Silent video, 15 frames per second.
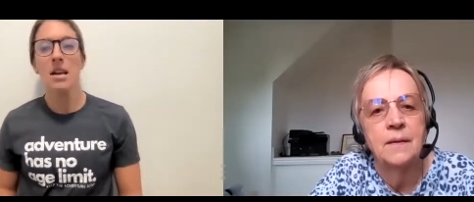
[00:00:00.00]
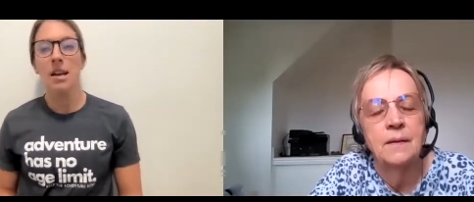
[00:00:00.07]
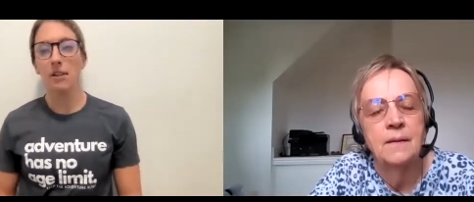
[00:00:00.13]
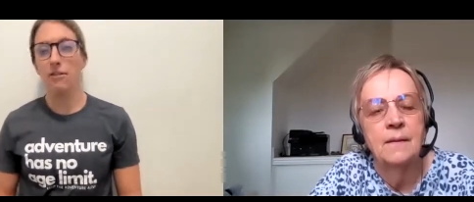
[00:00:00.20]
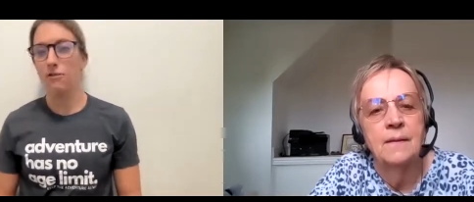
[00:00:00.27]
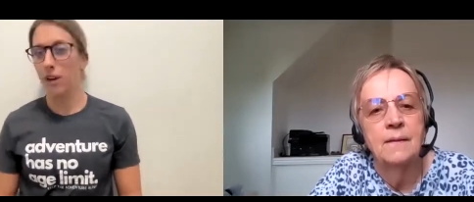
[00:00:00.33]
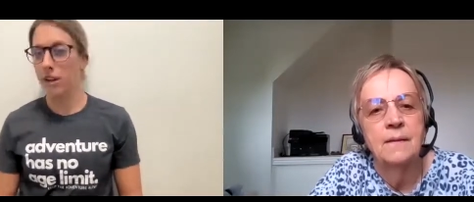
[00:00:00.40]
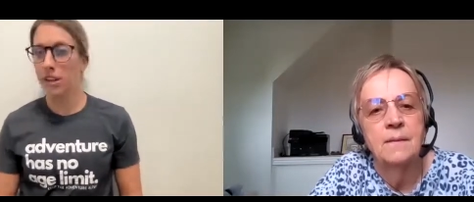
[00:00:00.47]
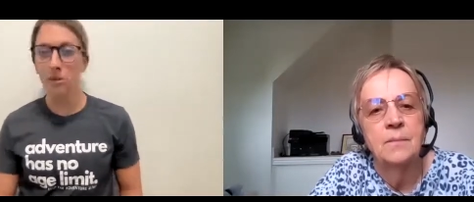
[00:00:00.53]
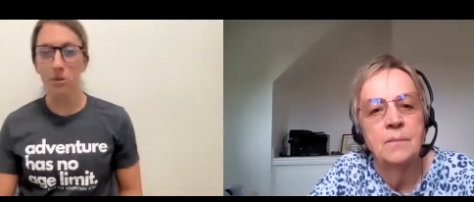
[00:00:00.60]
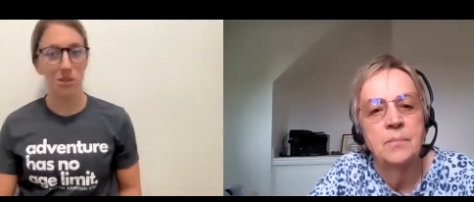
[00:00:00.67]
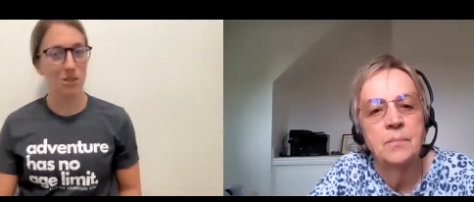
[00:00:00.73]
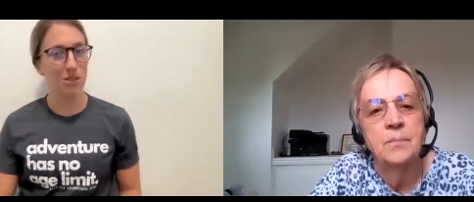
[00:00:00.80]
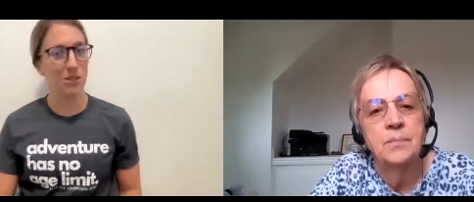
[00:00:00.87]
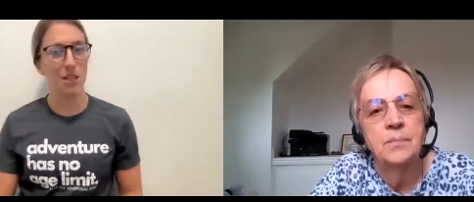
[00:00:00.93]
Speaker 1: and finally was
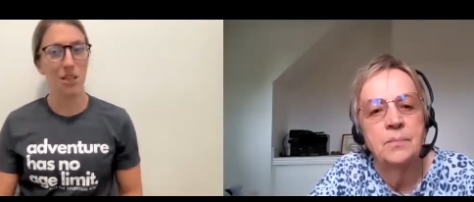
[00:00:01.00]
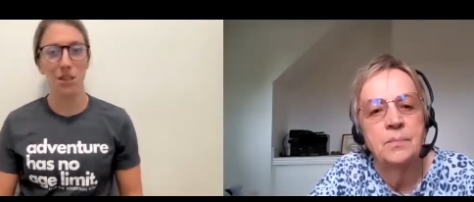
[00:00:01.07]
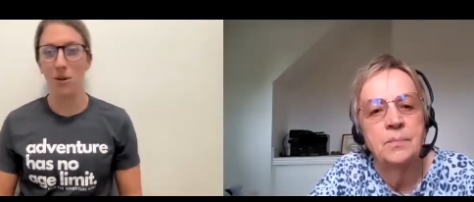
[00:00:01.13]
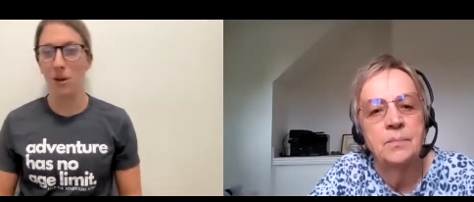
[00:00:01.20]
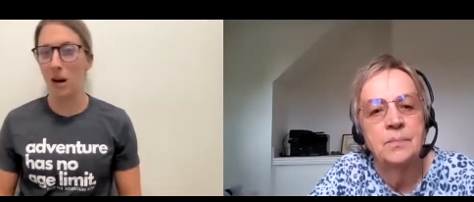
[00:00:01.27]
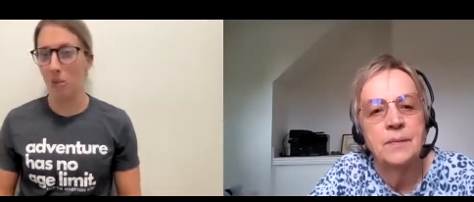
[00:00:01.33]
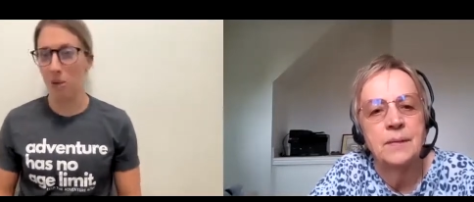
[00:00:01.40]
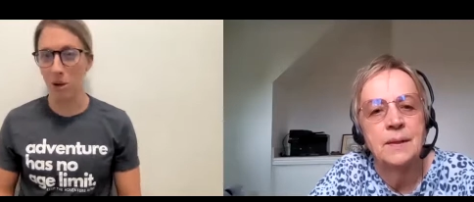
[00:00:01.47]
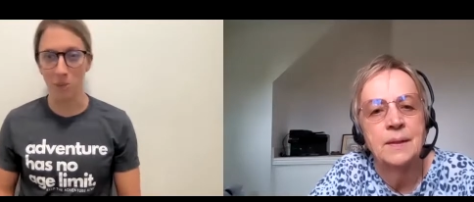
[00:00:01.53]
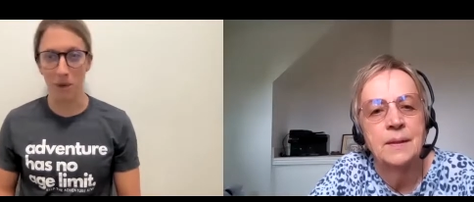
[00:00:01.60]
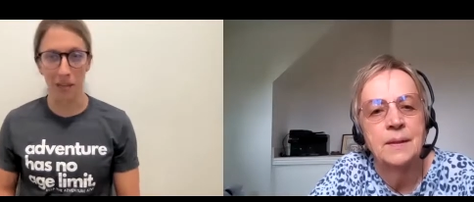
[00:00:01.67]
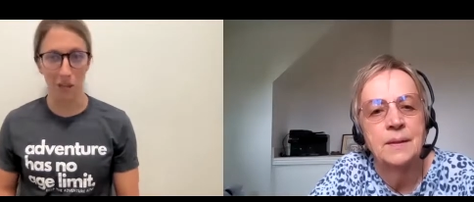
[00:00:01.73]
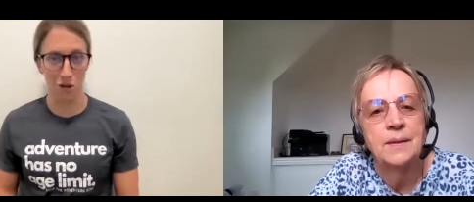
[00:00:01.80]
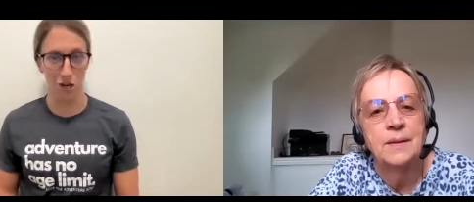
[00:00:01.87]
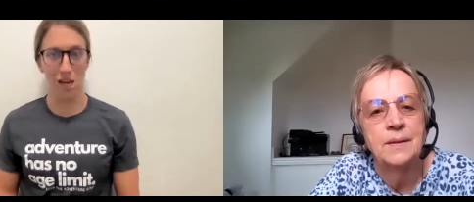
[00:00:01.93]
just like you know what i want to make a
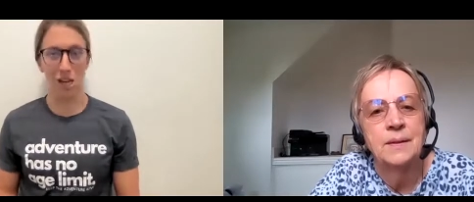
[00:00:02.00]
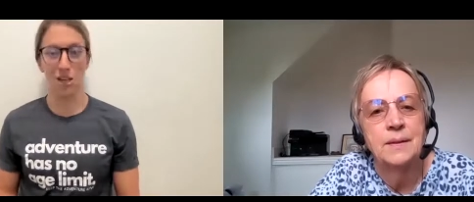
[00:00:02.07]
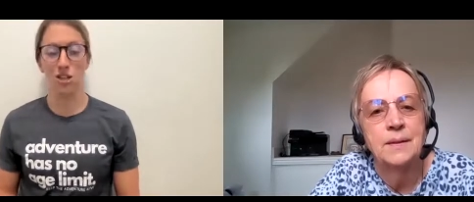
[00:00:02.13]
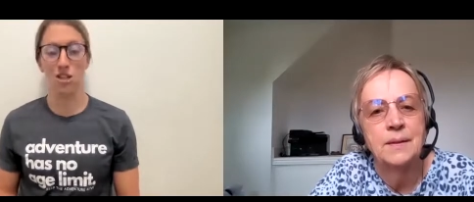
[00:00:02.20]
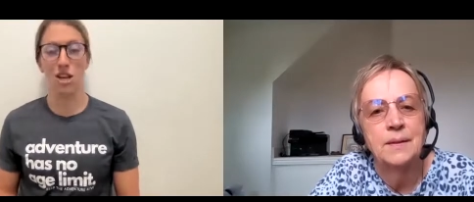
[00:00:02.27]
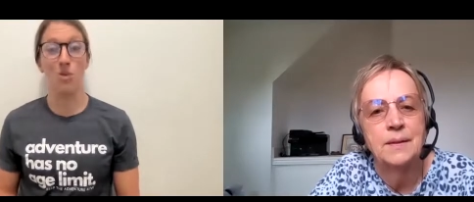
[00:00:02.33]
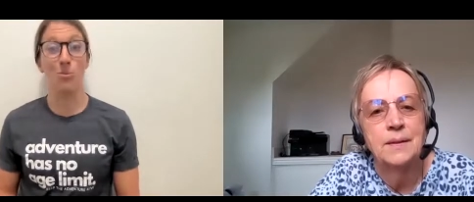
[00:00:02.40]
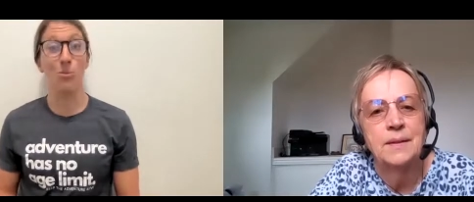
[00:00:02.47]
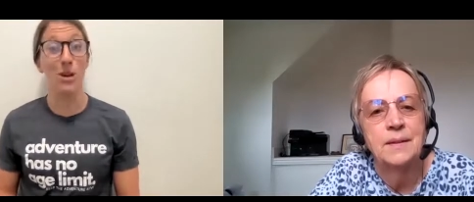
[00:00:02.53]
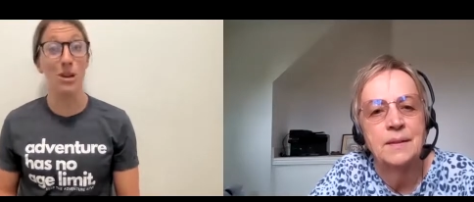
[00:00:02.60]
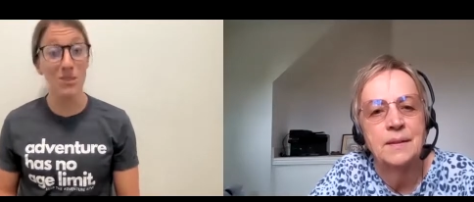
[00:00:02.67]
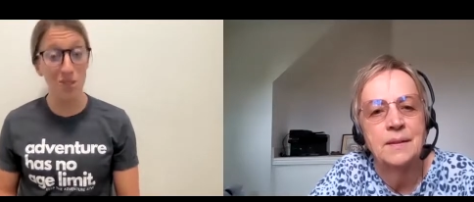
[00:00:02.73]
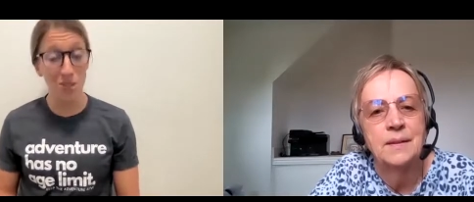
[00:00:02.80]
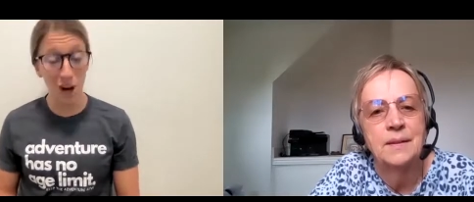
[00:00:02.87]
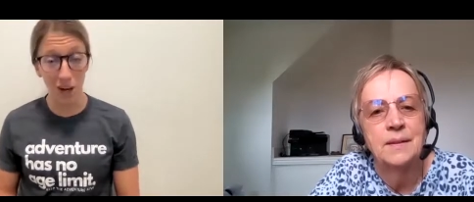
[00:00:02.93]
change and we
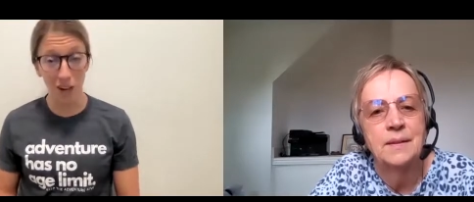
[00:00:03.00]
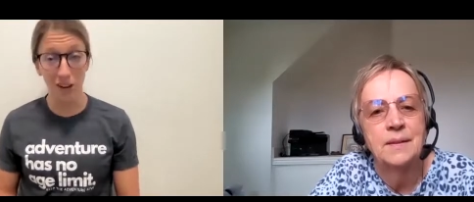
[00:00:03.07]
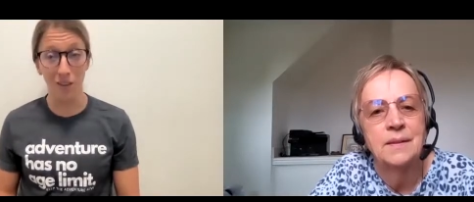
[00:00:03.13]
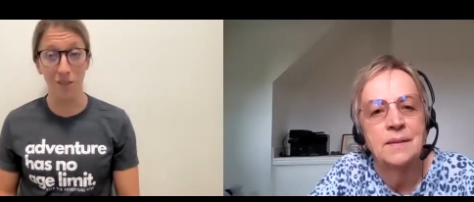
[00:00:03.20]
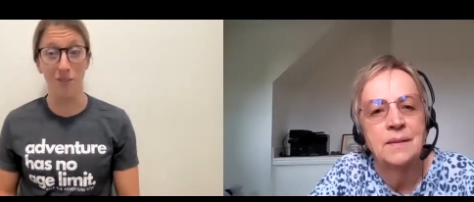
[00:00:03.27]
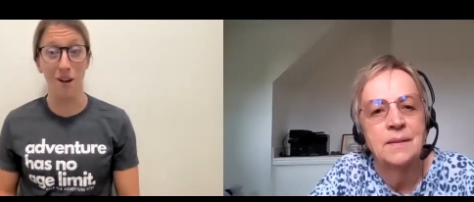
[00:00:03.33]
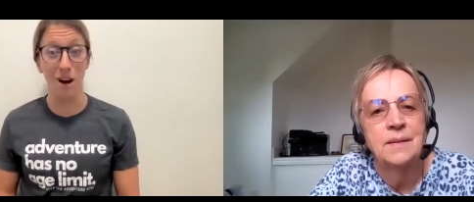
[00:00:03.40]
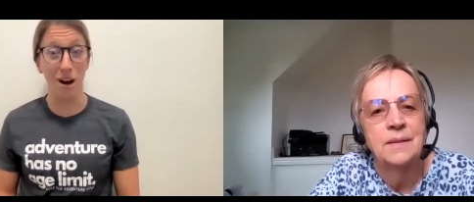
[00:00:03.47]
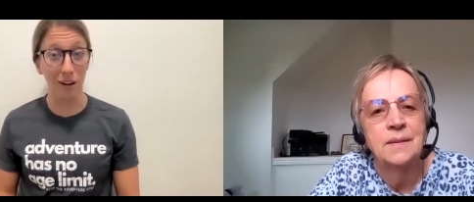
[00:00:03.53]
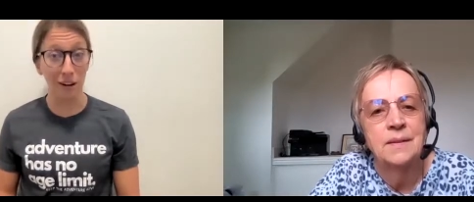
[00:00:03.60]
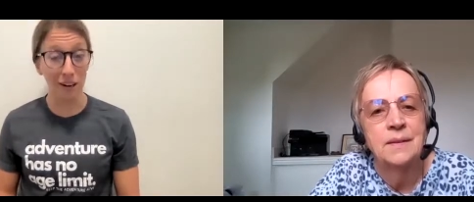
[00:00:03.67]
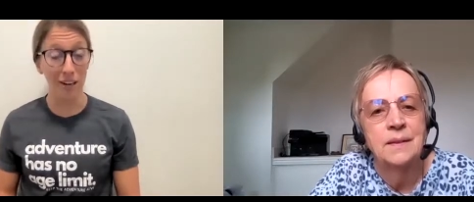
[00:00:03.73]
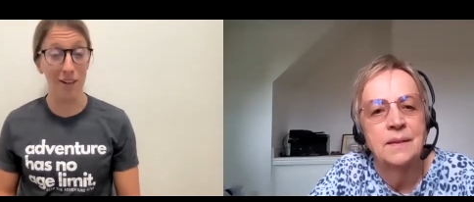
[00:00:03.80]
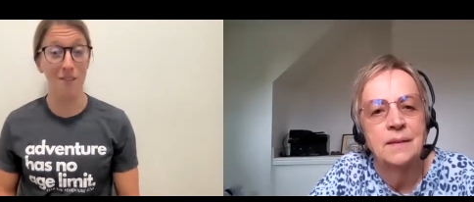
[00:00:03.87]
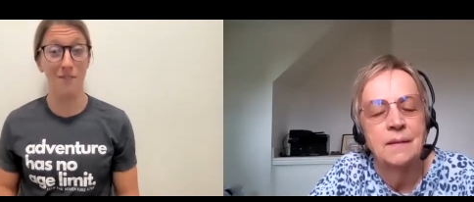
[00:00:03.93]
started
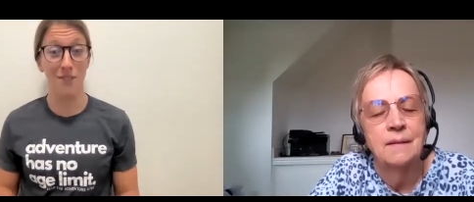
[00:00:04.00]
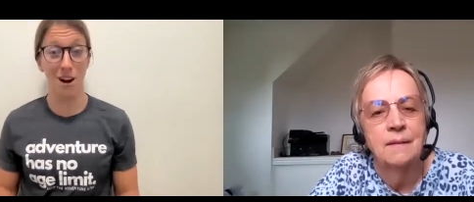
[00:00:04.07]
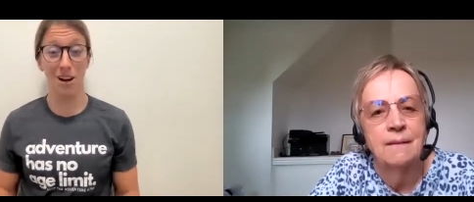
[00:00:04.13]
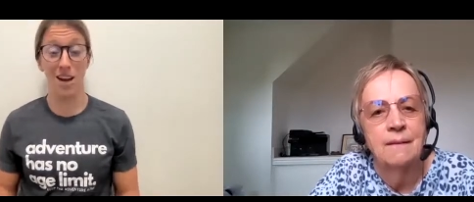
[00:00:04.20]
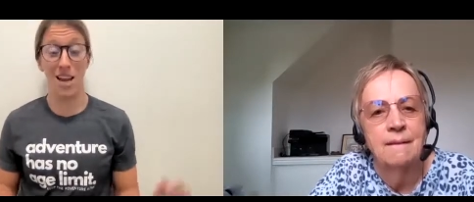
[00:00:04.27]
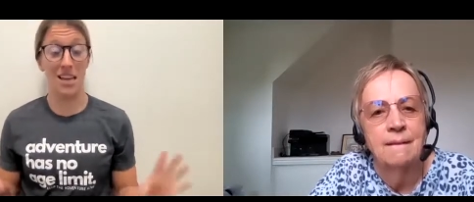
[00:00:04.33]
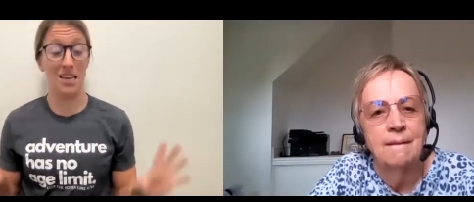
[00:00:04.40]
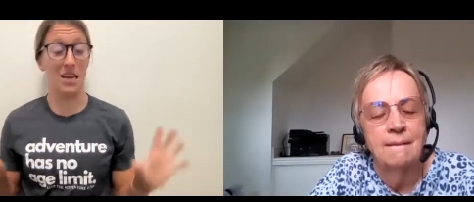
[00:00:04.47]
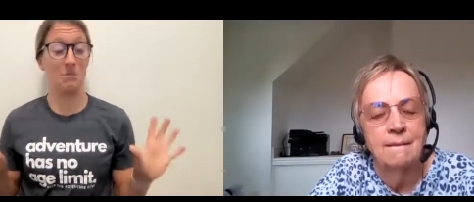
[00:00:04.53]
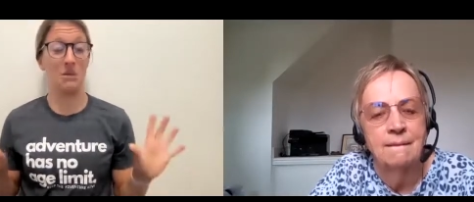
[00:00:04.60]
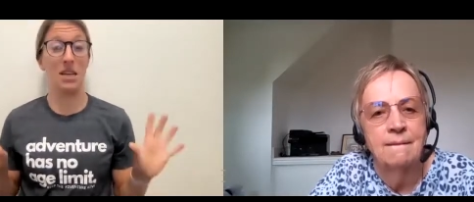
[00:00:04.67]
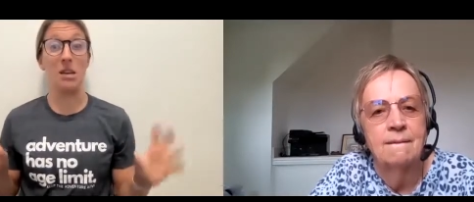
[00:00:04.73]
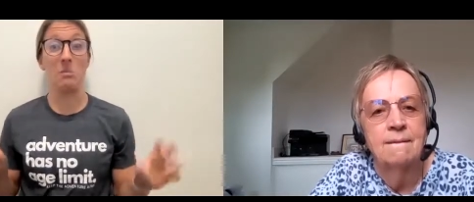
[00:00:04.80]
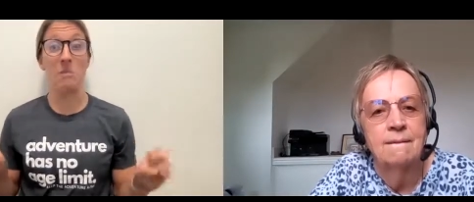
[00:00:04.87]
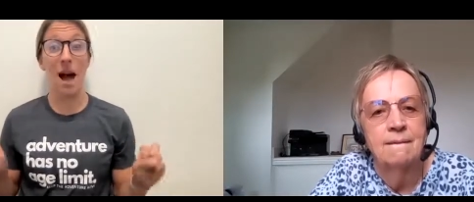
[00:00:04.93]
very very he kept
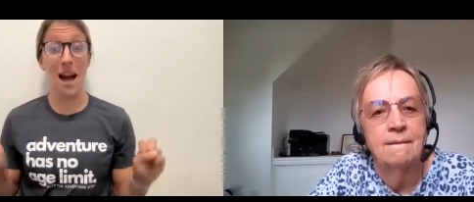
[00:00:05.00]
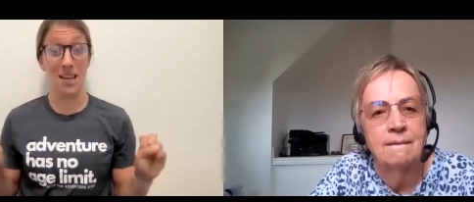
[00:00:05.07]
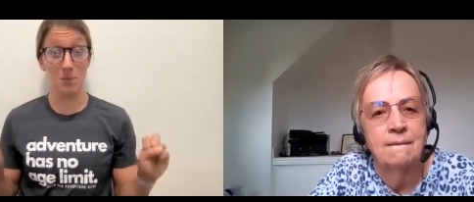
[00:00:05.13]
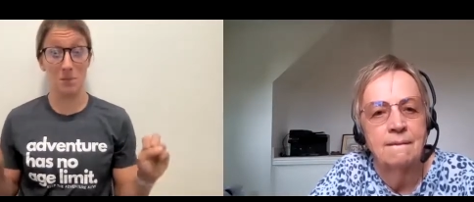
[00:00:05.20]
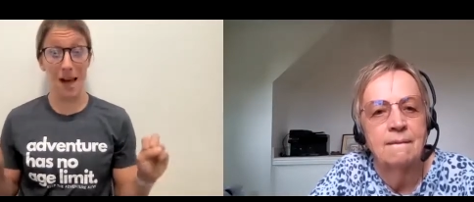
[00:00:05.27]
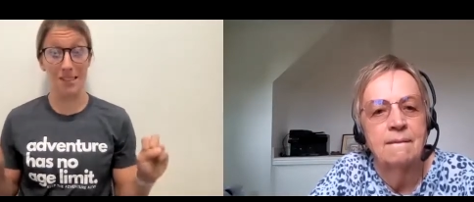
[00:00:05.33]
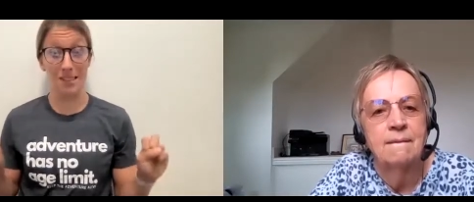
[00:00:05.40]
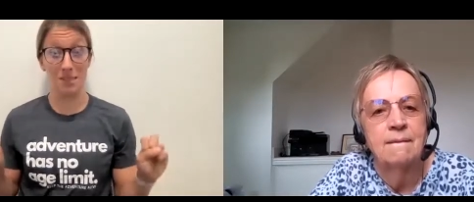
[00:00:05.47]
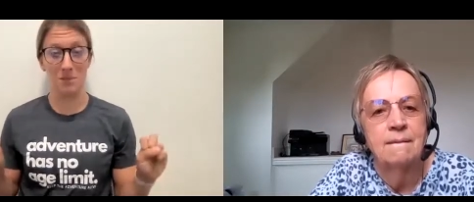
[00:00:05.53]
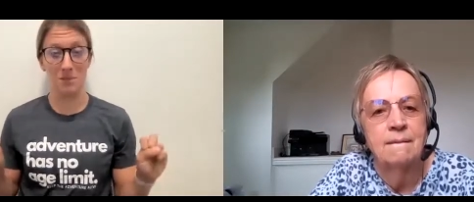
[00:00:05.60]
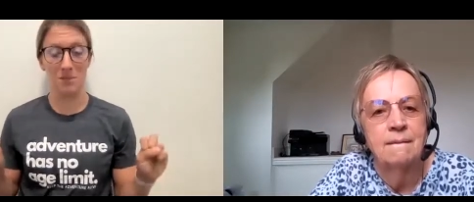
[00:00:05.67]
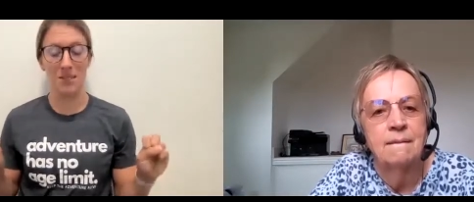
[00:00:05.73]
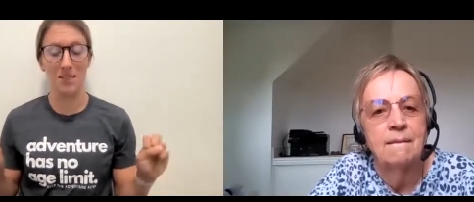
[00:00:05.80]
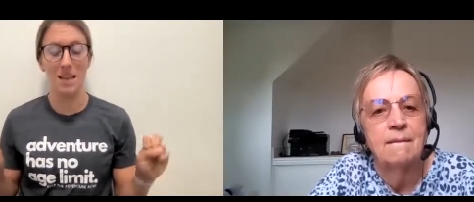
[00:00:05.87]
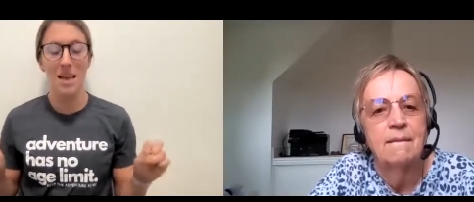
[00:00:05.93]
getting back spasms
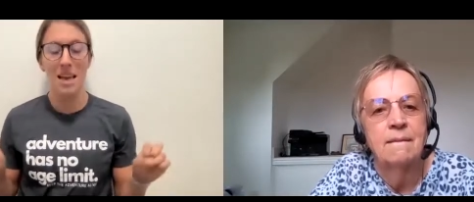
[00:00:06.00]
